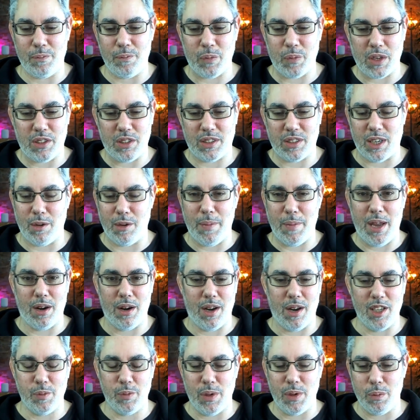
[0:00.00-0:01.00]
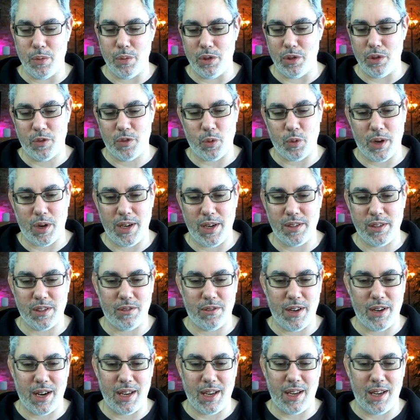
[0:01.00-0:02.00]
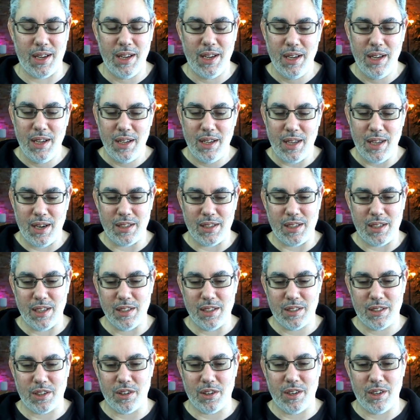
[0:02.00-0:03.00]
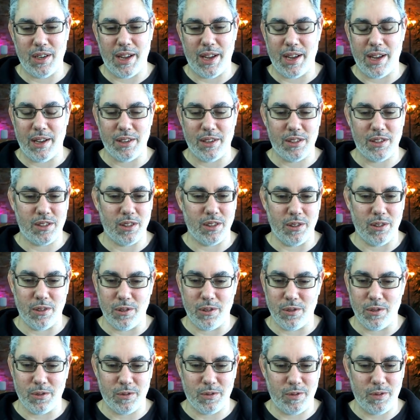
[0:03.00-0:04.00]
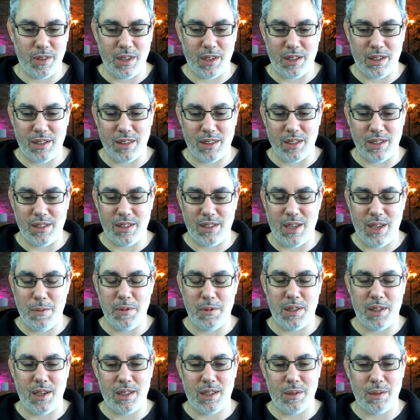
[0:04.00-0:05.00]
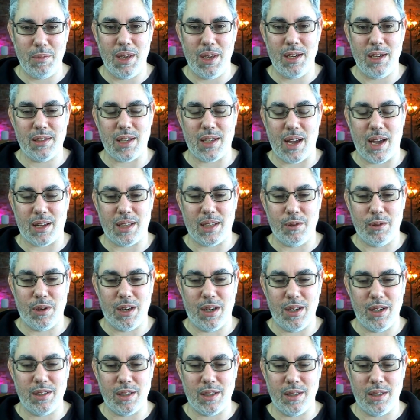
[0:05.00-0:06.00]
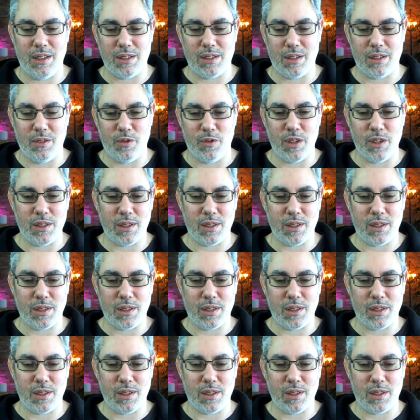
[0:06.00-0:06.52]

She said her made her husband move twice already, and it's his turn now. So this seems like to me exactly what it is on the surface.